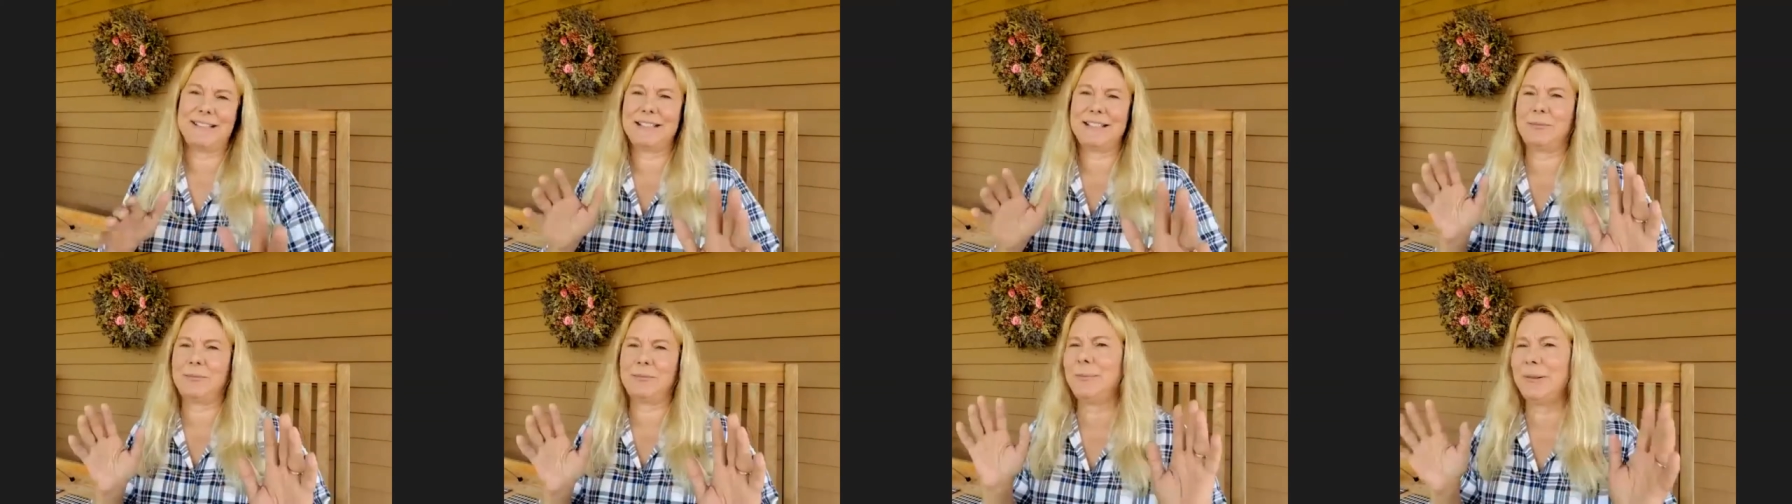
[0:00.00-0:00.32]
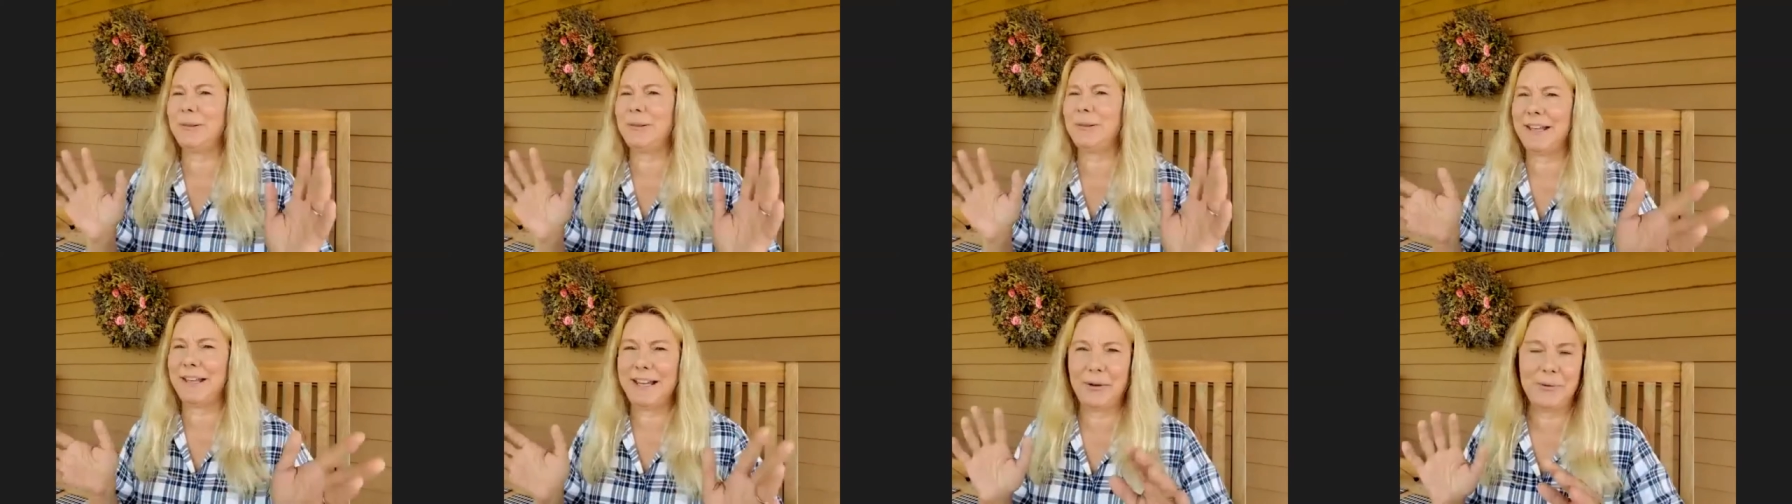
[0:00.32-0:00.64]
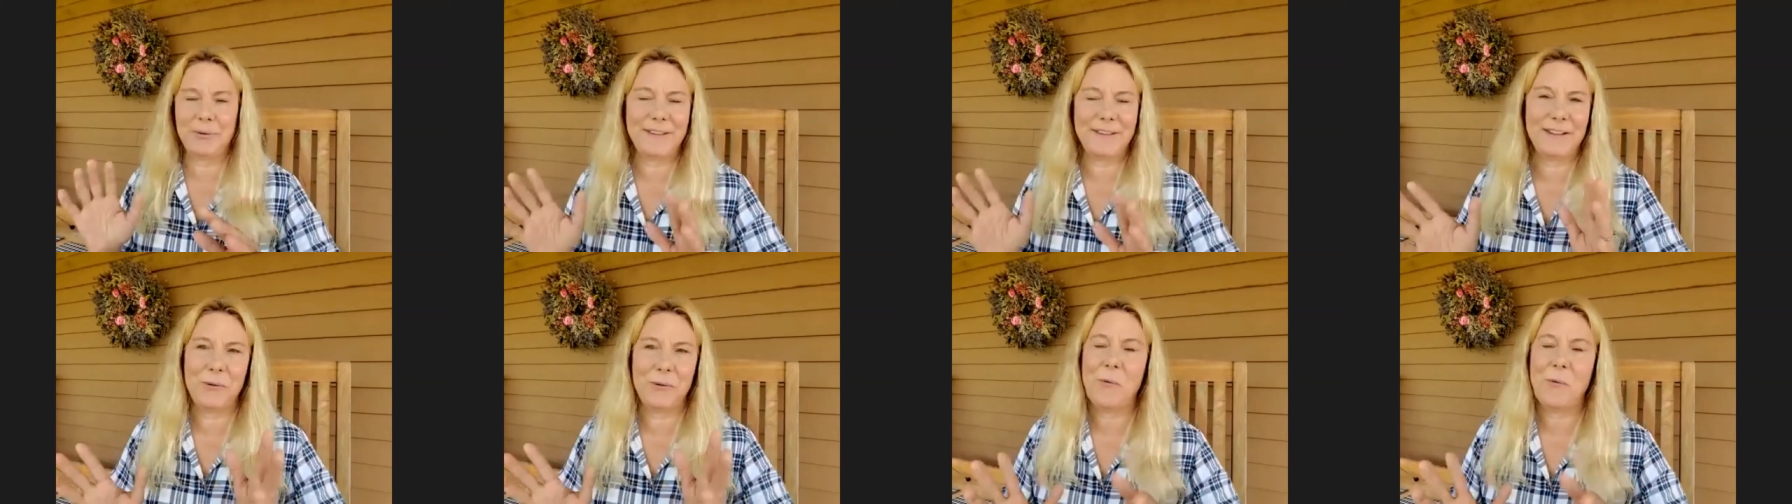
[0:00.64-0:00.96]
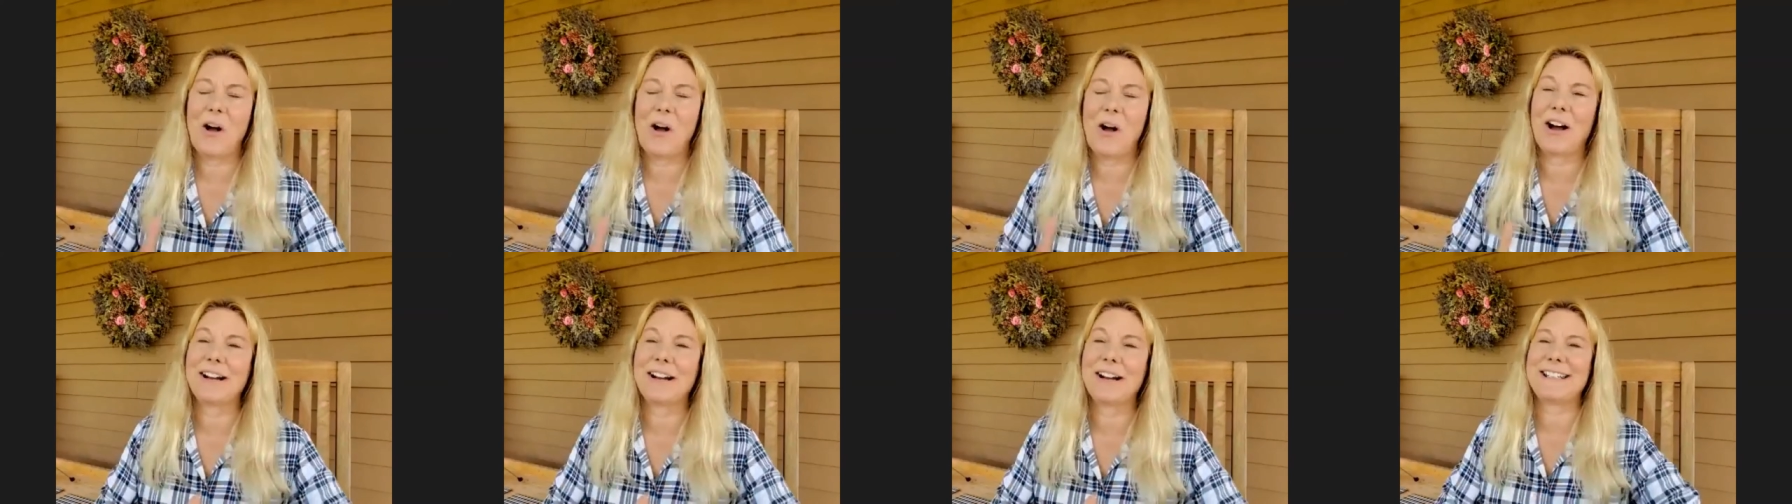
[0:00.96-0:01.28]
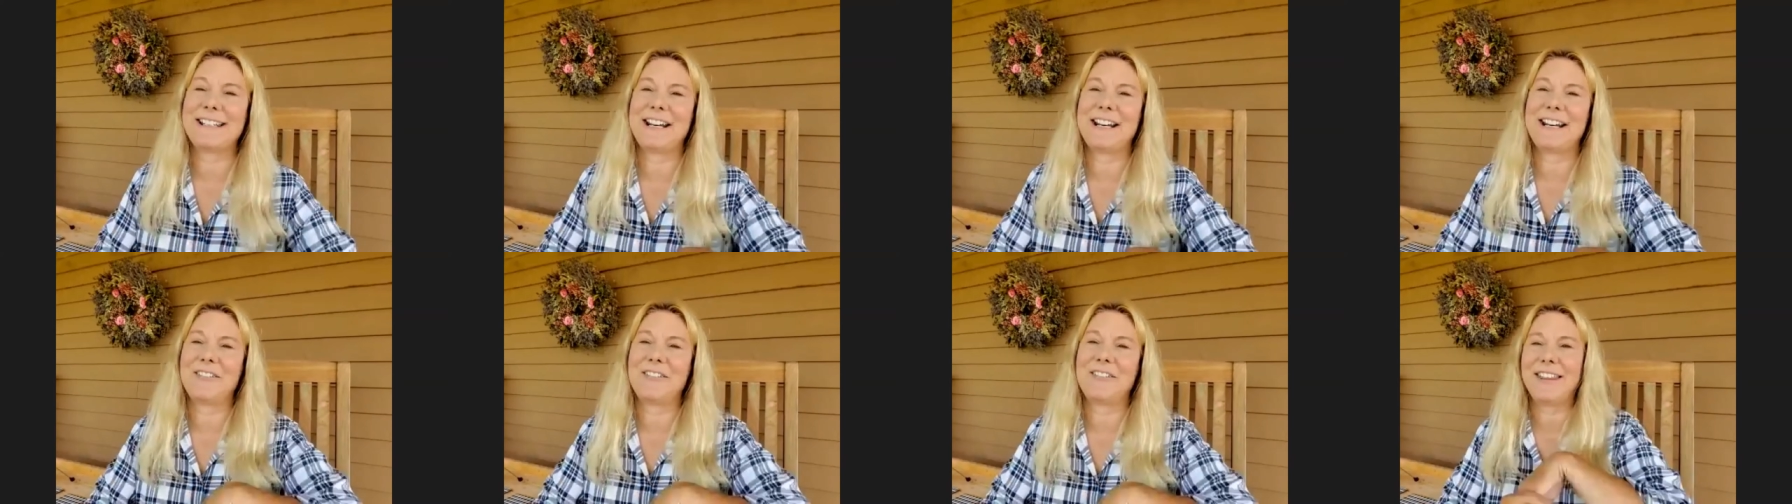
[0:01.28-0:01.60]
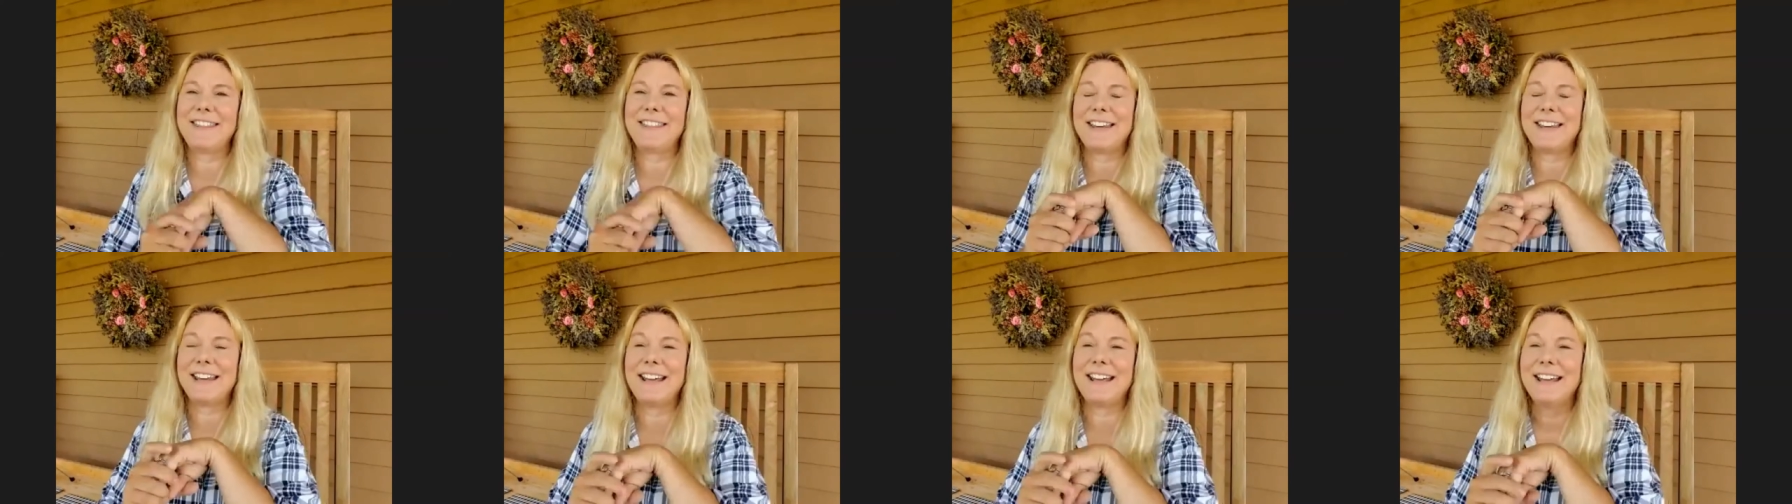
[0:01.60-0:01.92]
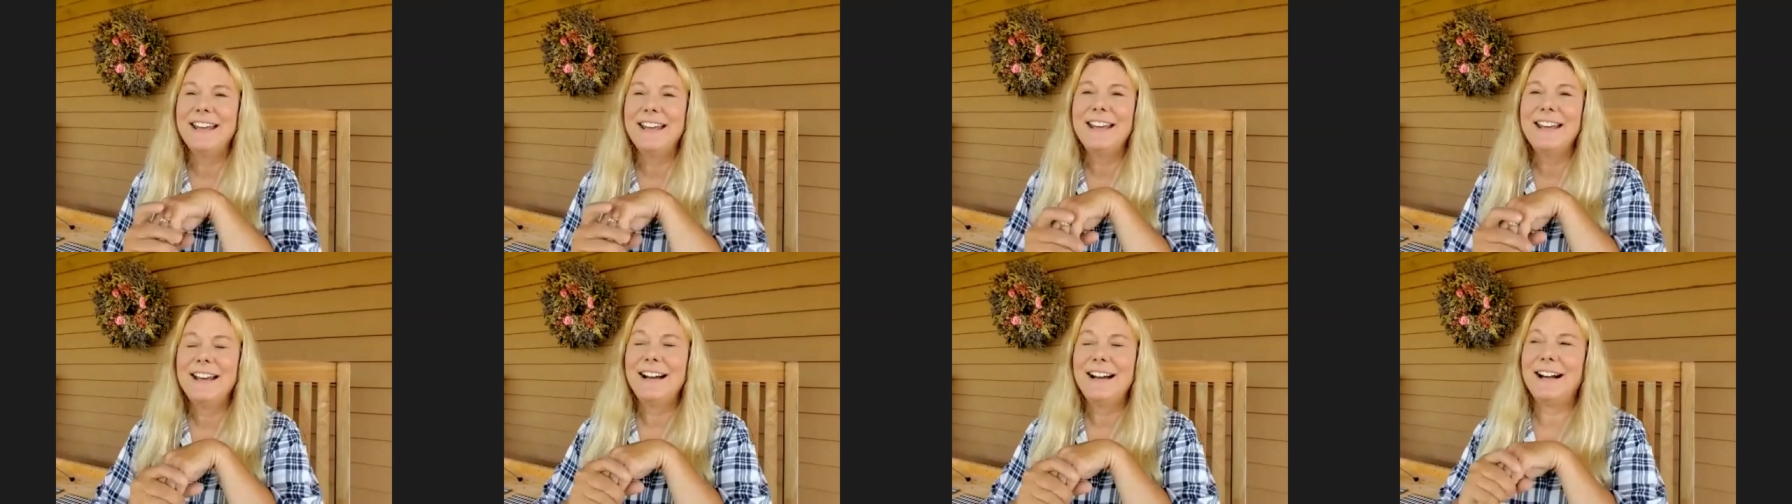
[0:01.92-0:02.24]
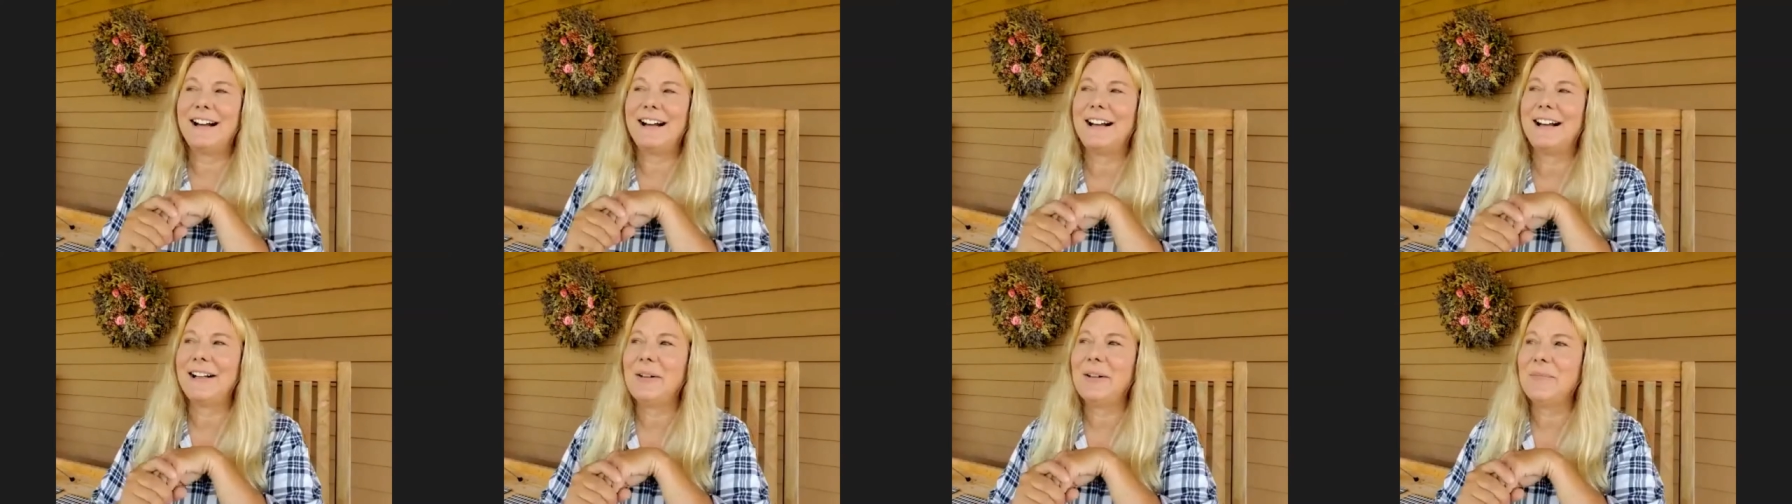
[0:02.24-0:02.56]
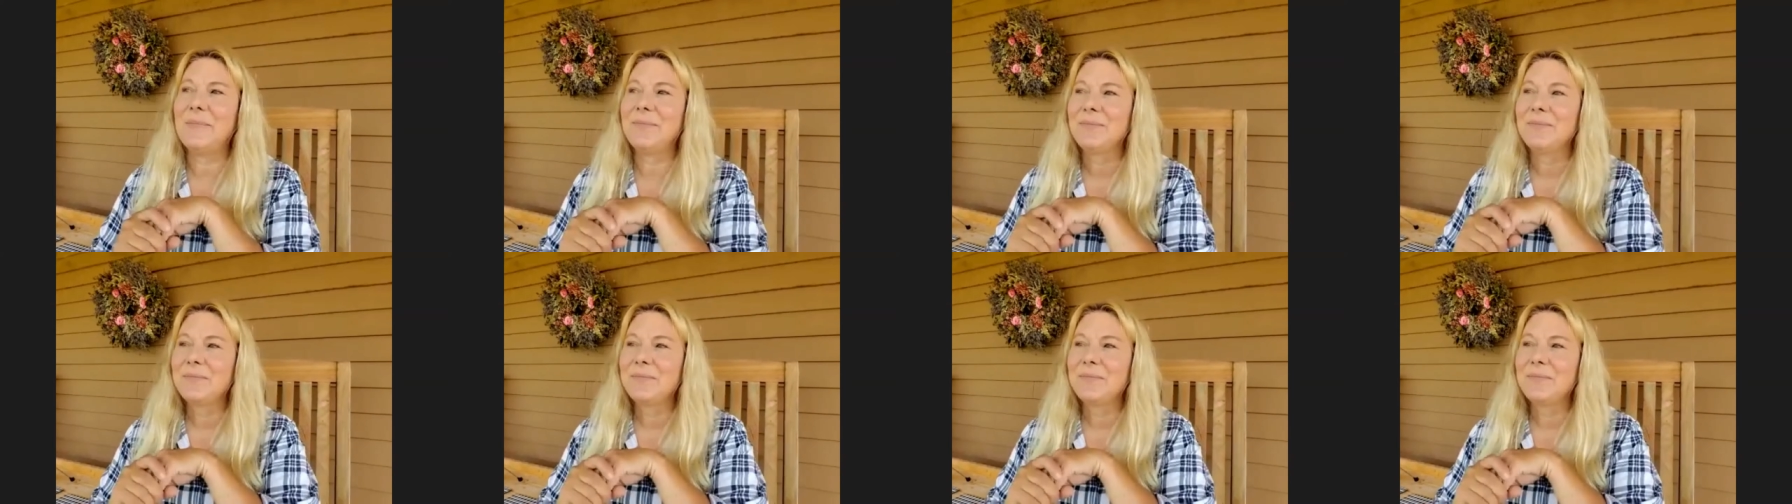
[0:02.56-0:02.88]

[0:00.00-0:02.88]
to be played with and walked and everything. And